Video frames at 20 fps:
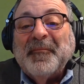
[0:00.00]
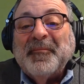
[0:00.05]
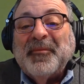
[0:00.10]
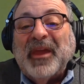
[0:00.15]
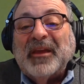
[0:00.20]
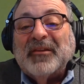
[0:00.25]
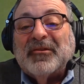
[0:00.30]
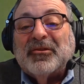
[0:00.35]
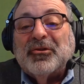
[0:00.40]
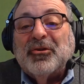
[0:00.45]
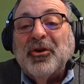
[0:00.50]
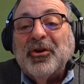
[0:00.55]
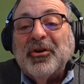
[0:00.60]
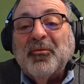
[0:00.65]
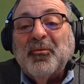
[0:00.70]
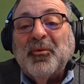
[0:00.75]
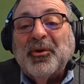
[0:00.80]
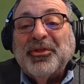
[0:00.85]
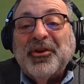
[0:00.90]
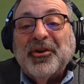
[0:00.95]
and look
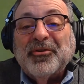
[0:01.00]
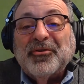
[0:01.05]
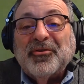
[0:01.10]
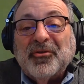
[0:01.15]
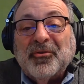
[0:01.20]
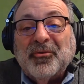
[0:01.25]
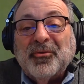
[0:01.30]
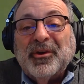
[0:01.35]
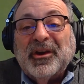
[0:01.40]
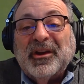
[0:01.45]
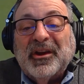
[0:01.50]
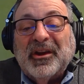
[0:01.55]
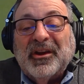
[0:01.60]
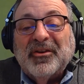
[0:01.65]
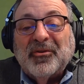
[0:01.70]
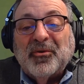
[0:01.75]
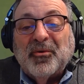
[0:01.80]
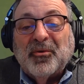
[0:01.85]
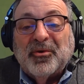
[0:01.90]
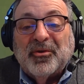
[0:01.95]
at what they're doing
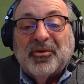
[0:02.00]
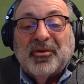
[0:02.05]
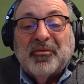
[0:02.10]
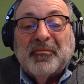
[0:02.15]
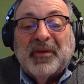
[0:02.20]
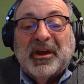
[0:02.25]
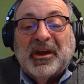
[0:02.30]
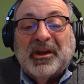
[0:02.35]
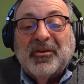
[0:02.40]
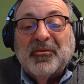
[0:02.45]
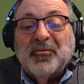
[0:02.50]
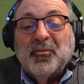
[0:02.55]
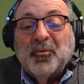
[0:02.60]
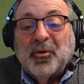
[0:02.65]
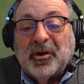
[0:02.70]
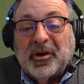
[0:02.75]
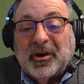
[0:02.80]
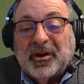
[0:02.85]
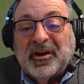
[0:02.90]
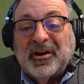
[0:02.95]
in order to make it
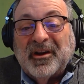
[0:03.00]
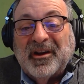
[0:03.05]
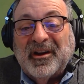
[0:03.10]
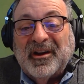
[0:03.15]
work.